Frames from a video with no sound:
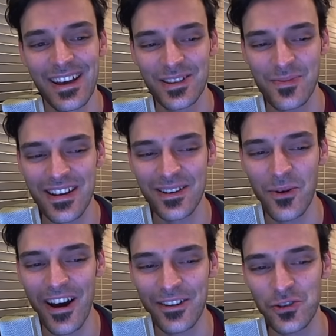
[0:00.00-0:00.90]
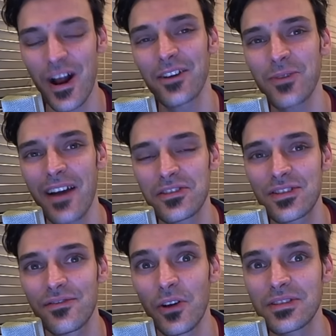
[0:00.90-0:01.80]
Speaking of water,
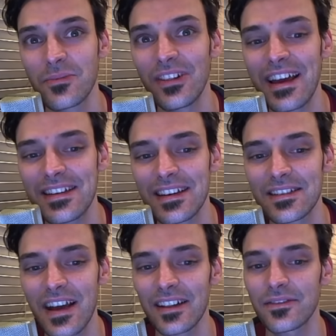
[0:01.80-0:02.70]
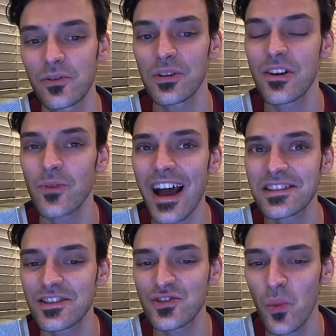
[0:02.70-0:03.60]
drought-ravaged Folsom Lake in California
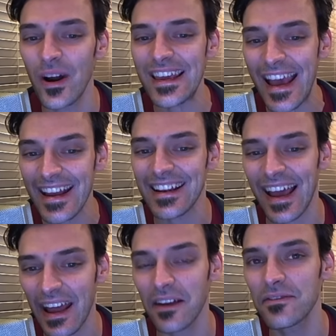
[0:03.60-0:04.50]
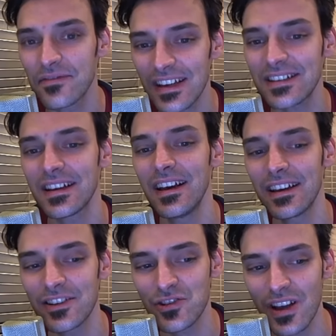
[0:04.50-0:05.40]
rises 28.5 feet
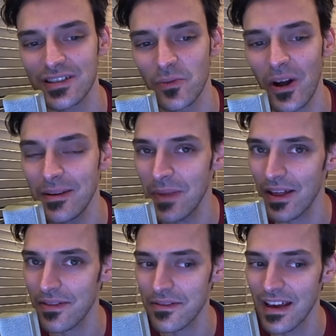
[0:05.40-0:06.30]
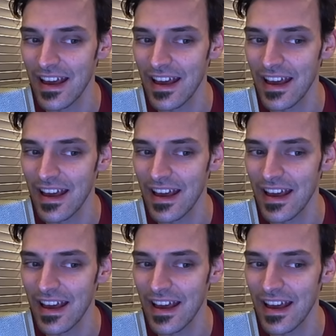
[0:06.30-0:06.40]
in just 1 month,